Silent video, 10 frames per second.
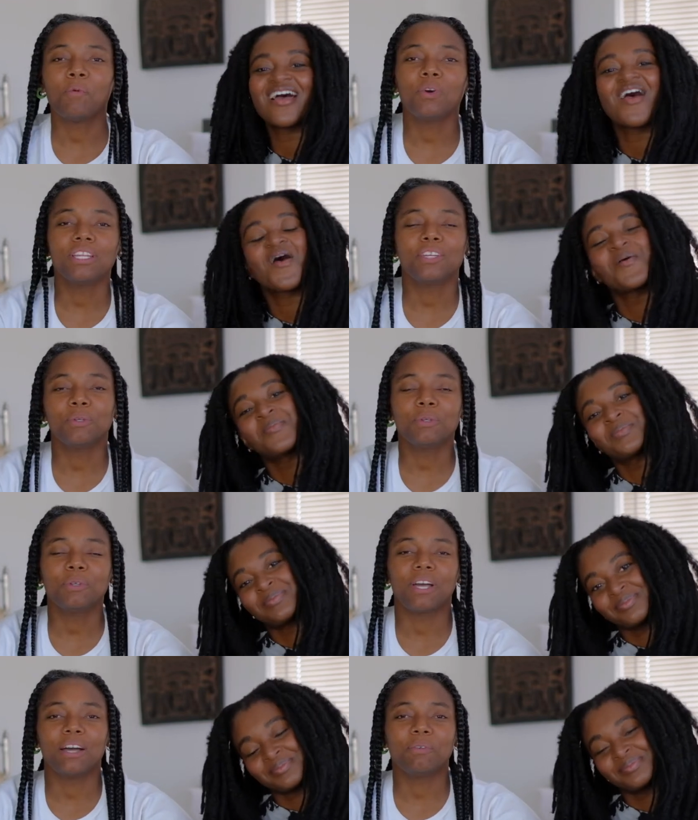Speaker 1: want a
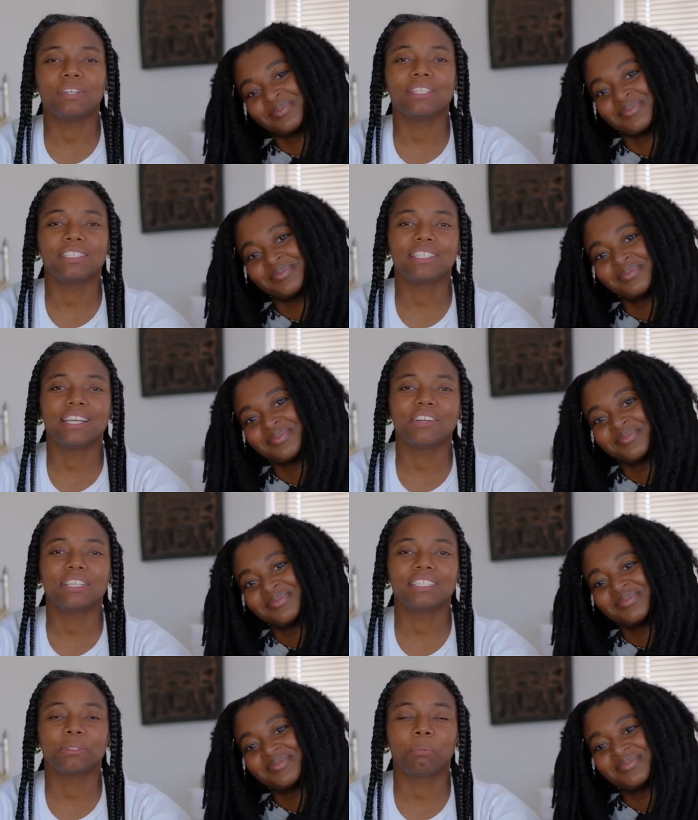ooh. I want a cherry
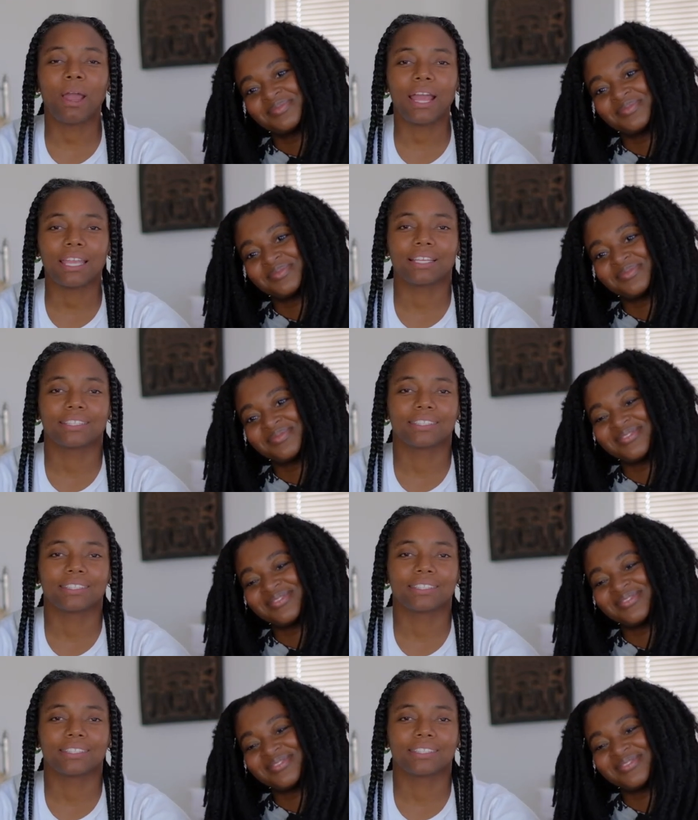Sprite.